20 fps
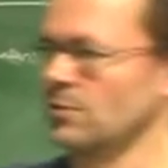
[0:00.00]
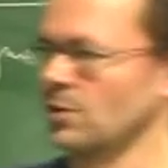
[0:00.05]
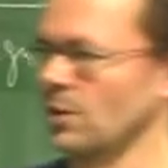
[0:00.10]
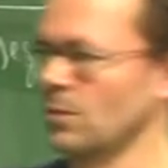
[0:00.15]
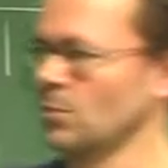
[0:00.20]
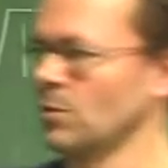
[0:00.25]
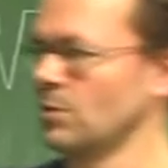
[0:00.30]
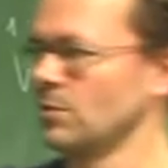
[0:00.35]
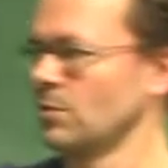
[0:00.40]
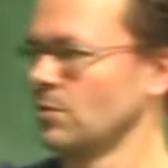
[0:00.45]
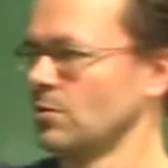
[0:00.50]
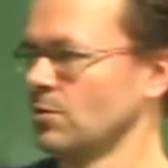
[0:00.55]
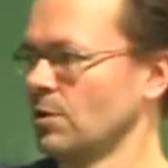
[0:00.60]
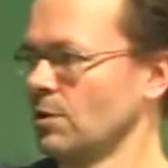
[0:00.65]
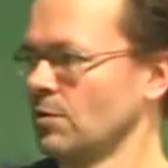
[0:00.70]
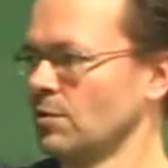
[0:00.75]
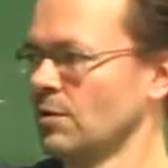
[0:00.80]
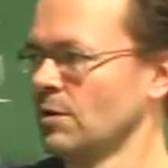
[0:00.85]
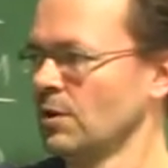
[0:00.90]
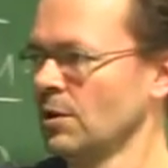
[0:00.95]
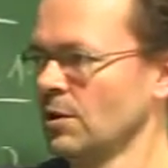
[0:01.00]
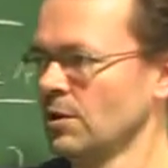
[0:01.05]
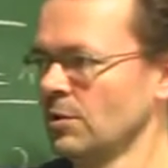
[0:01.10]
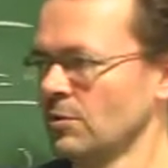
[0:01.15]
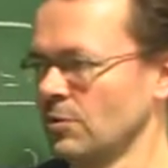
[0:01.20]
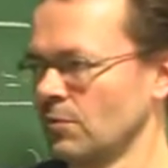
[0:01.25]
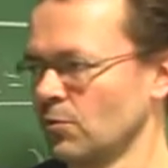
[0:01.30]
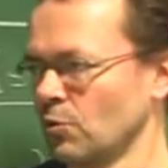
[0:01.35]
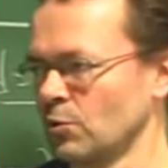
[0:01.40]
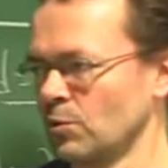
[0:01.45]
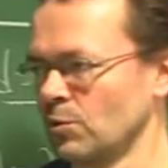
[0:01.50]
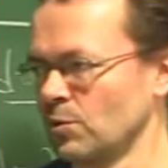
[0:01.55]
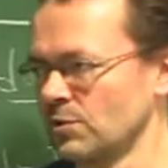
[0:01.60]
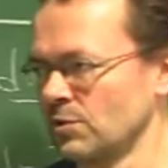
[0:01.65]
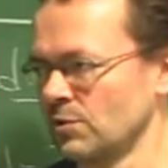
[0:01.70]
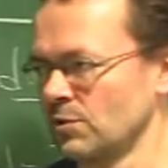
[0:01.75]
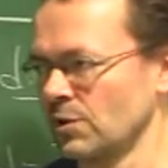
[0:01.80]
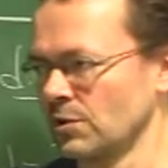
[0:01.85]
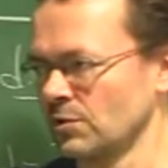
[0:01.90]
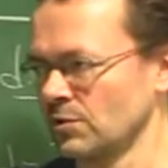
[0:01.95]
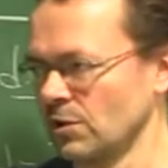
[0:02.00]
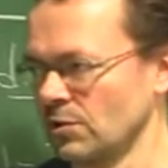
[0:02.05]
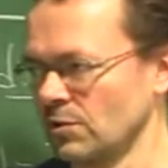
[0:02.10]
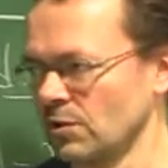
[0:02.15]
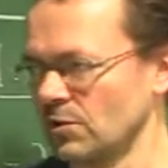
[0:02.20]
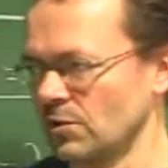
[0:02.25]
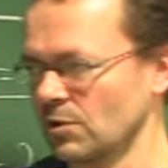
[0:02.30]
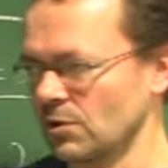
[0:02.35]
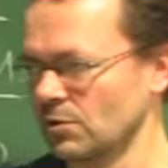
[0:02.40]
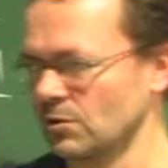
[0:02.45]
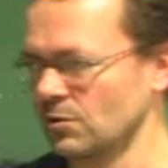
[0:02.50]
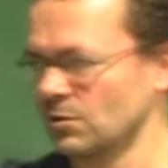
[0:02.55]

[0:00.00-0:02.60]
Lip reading: segment, and then the volume is just identically